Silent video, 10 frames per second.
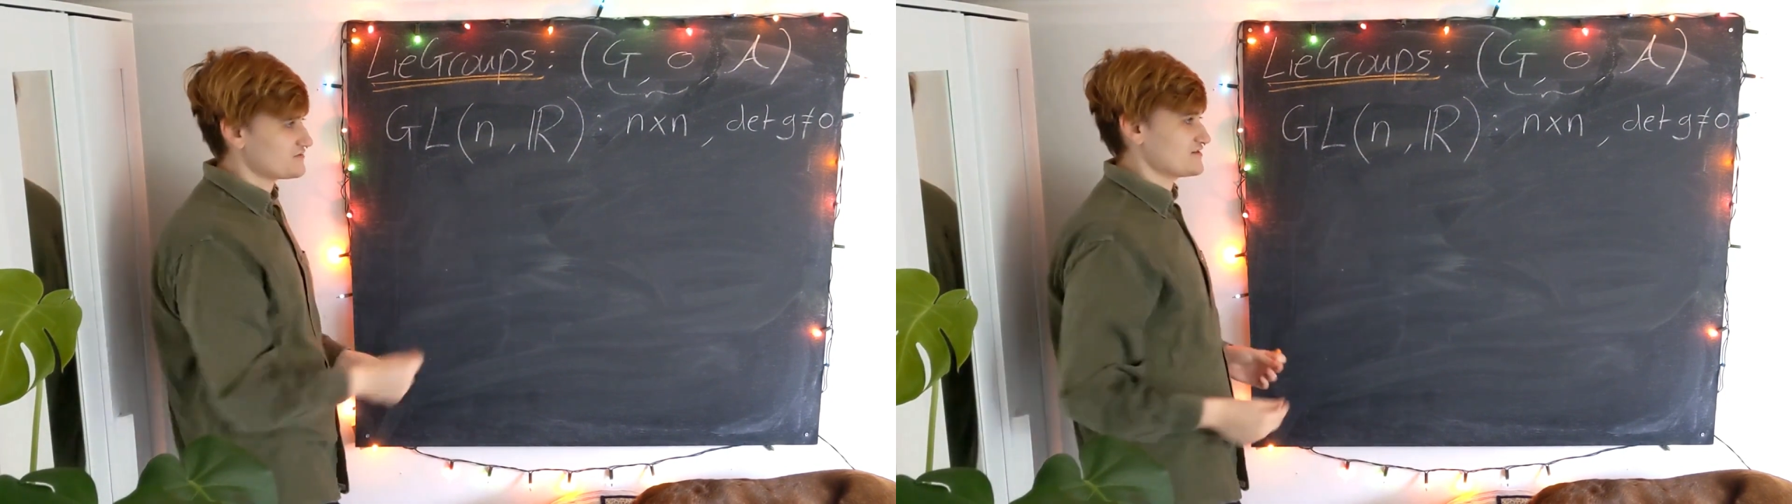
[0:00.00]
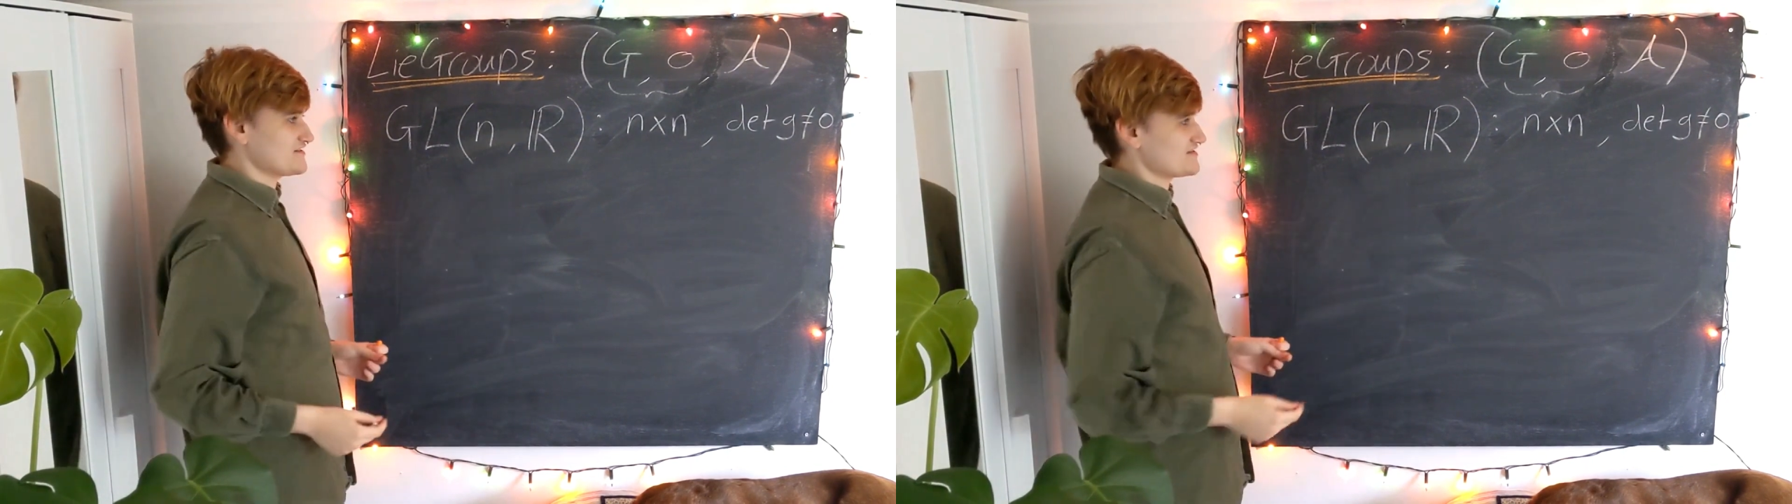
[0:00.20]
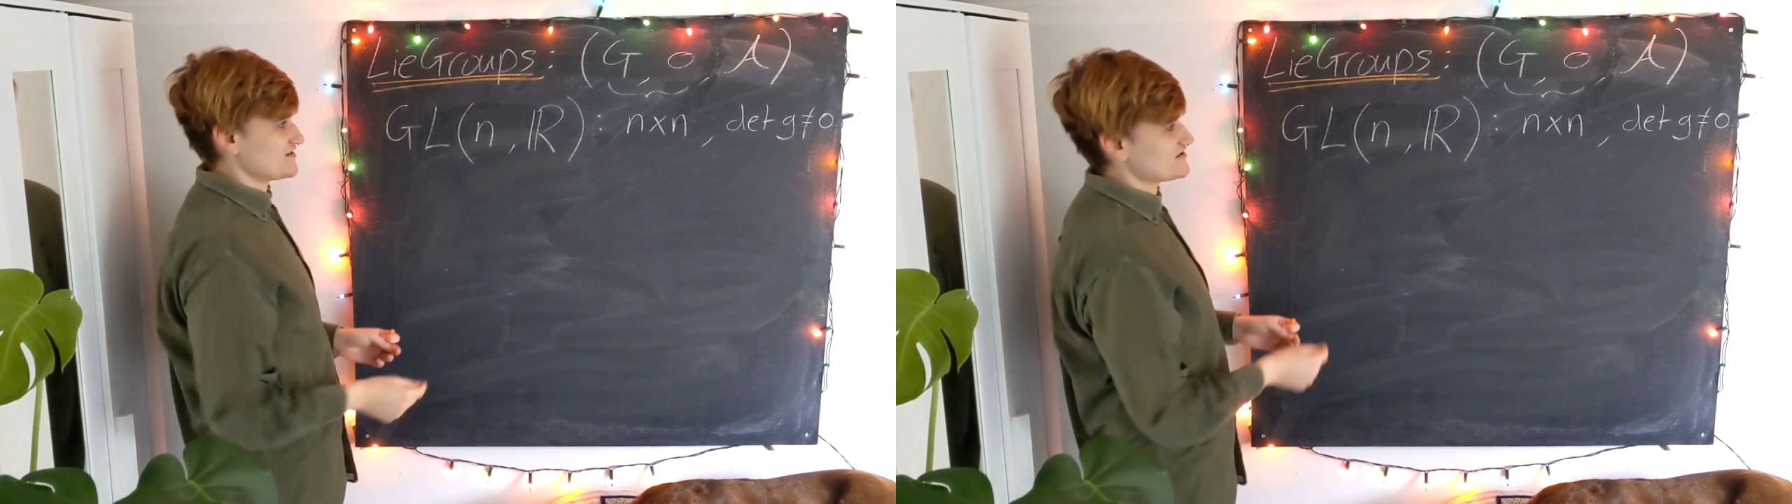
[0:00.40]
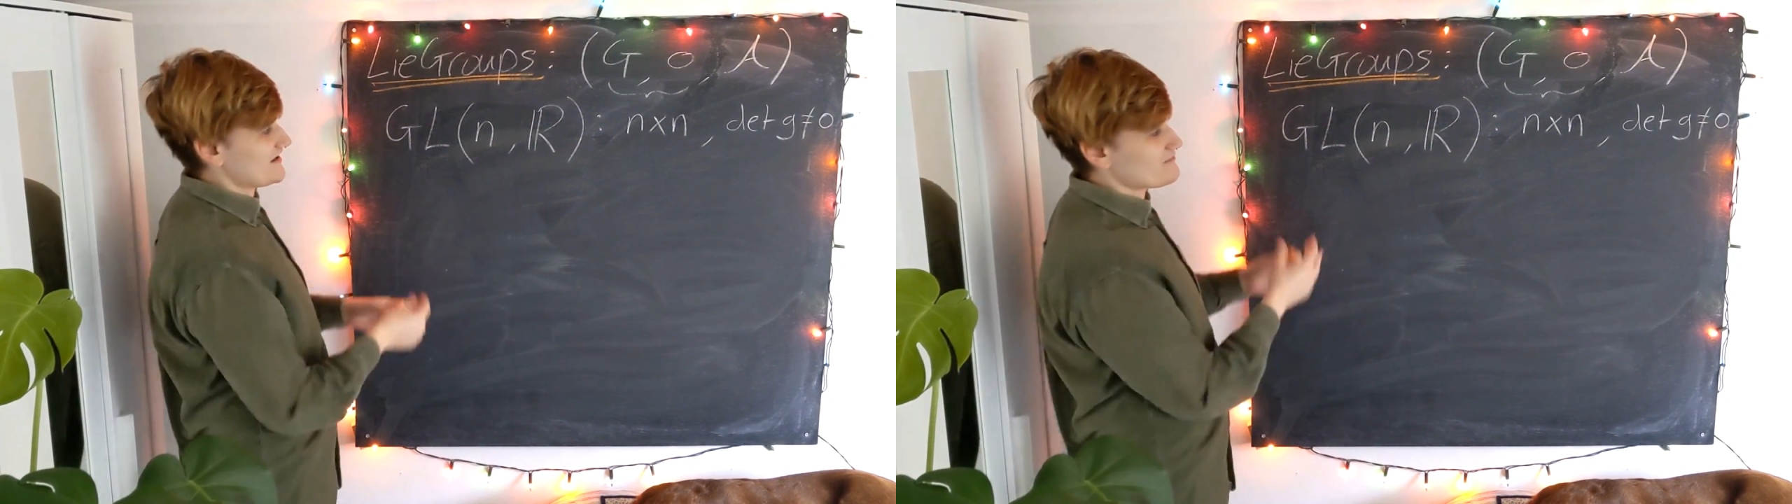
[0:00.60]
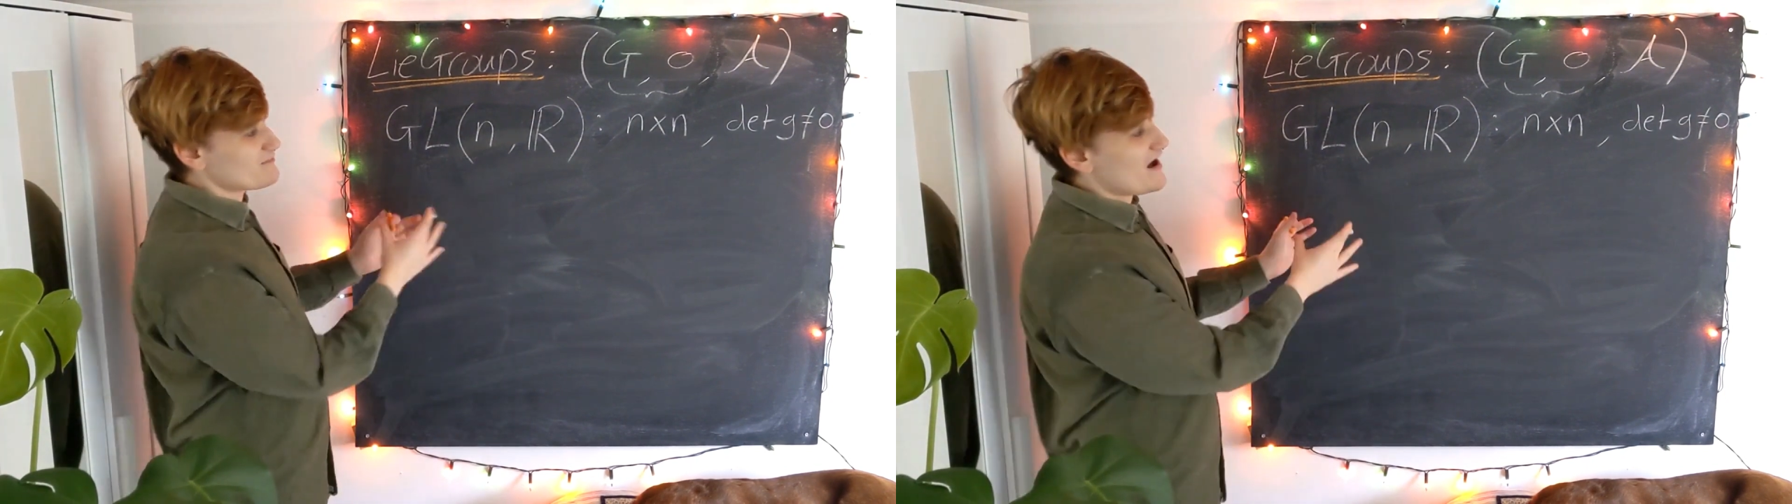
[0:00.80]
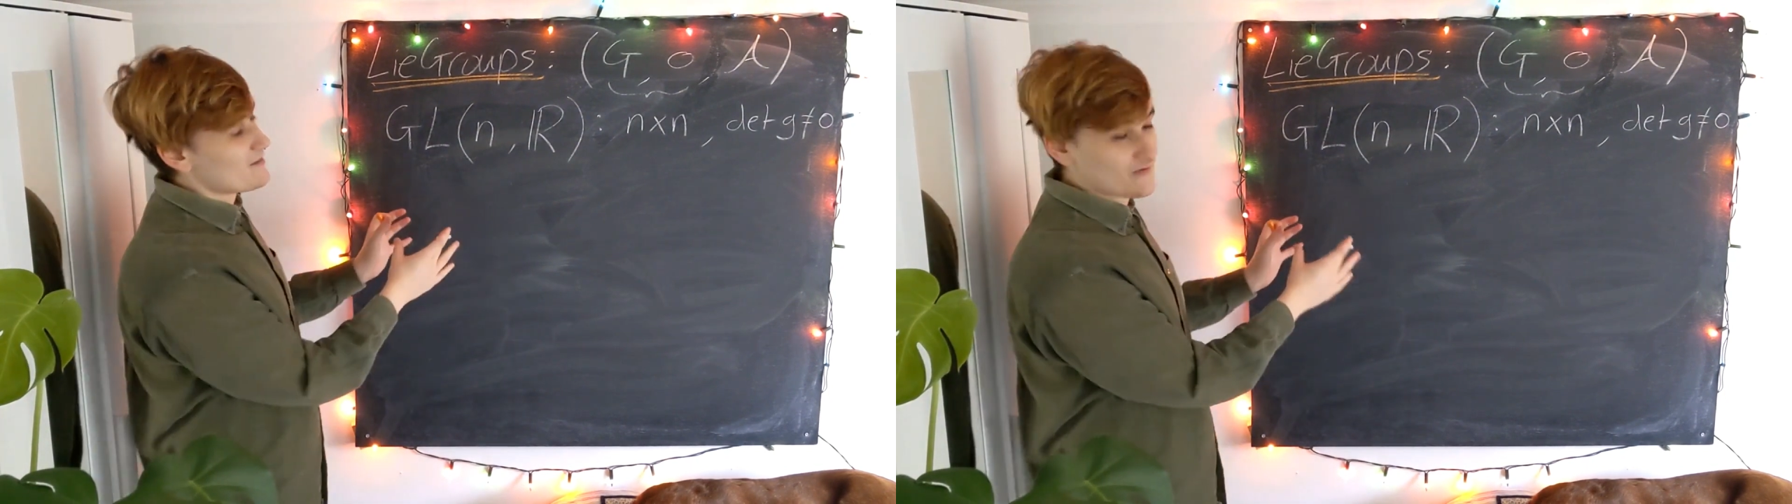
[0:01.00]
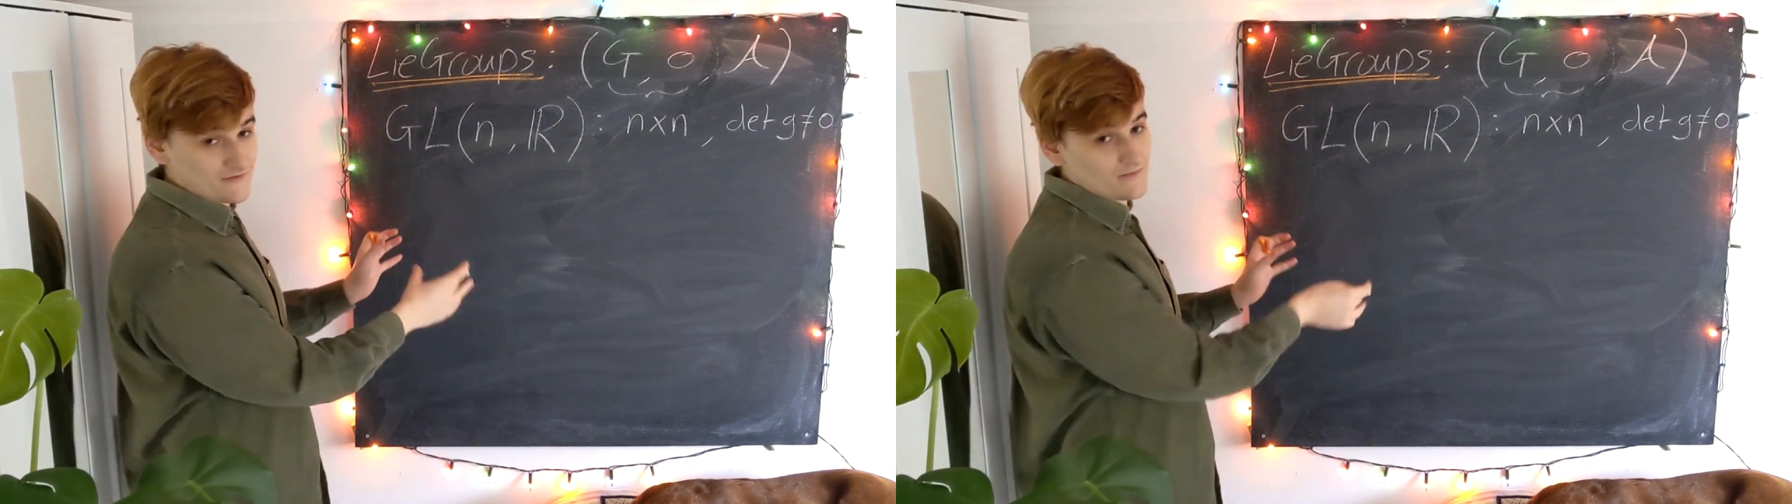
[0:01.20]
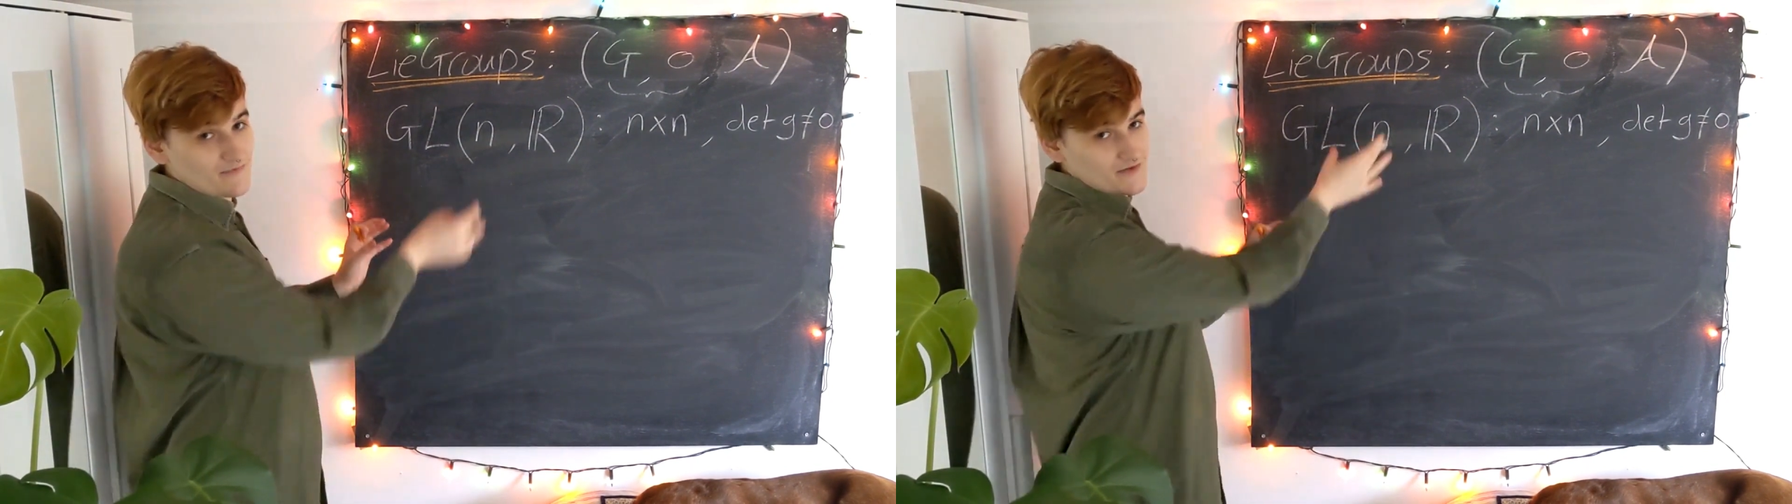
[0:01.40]
which is essentially a map
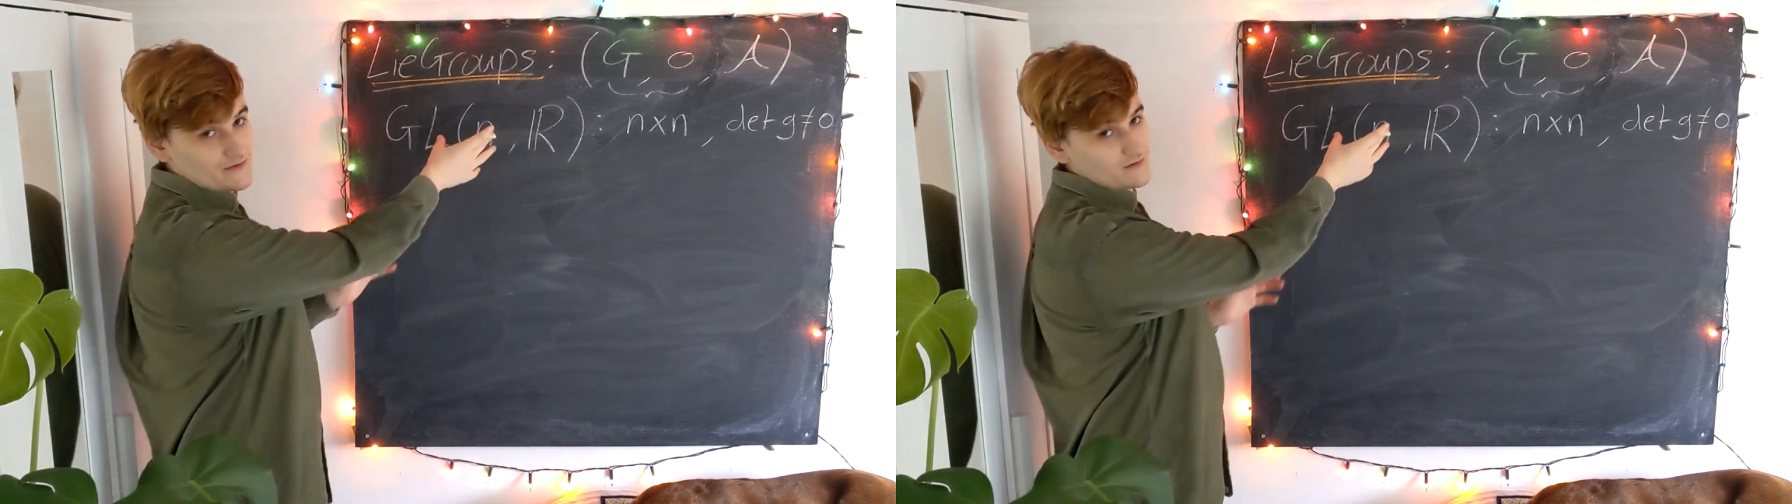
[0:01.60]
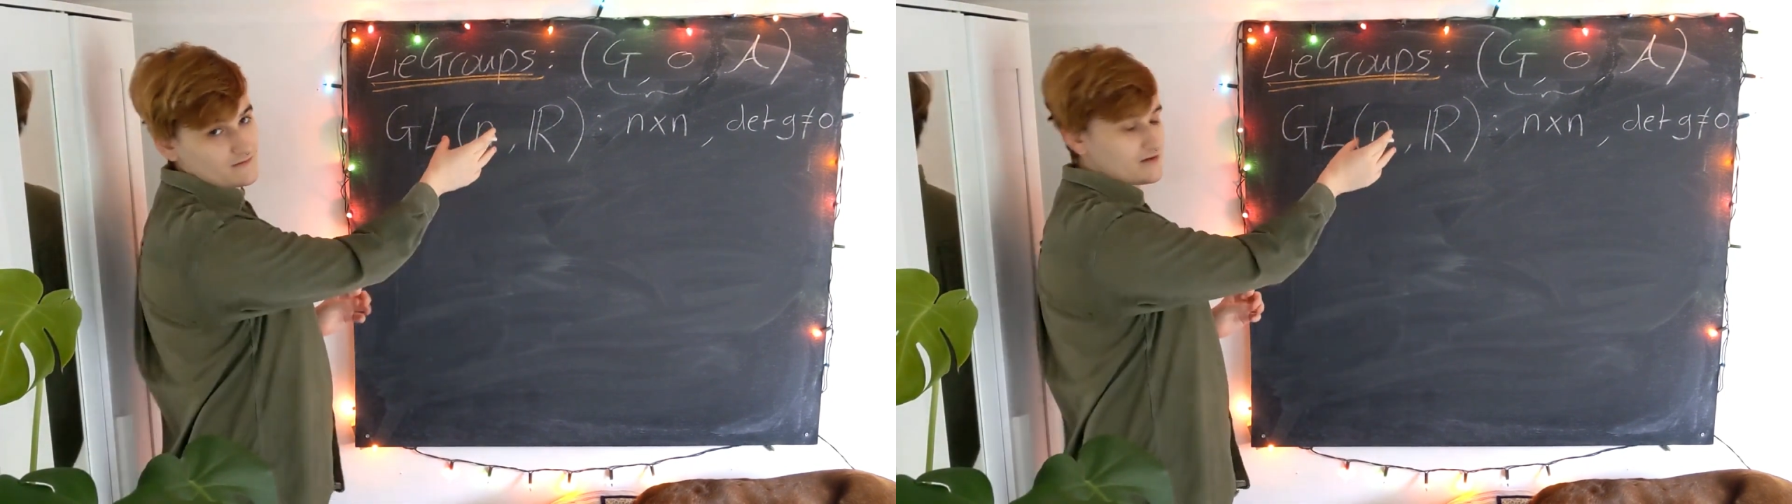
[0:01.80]
from the